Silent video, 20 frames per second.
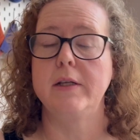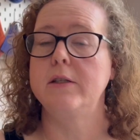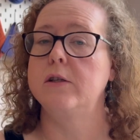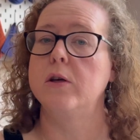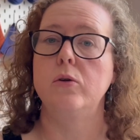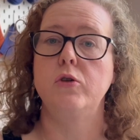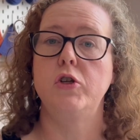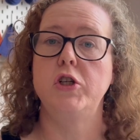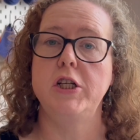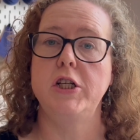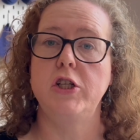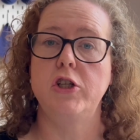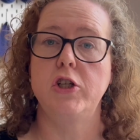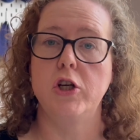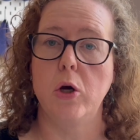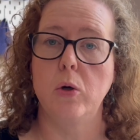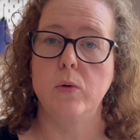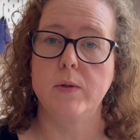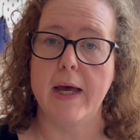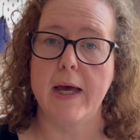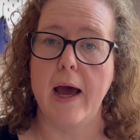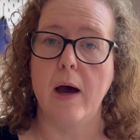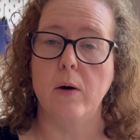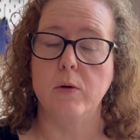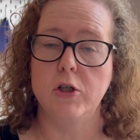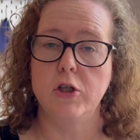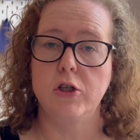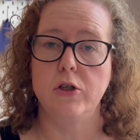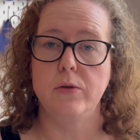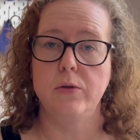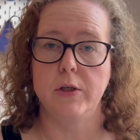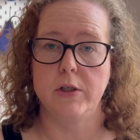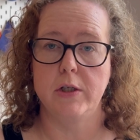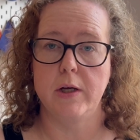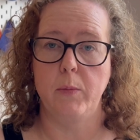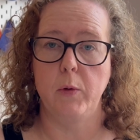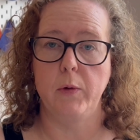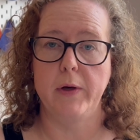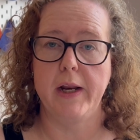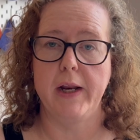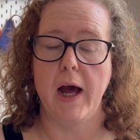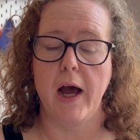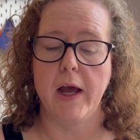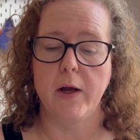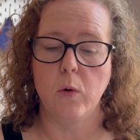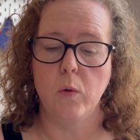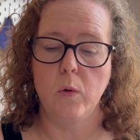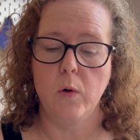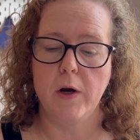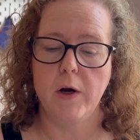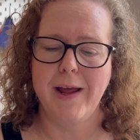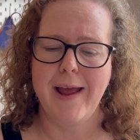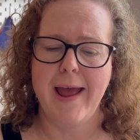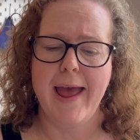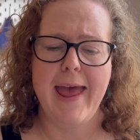So she shows how to do the double knit I-cord.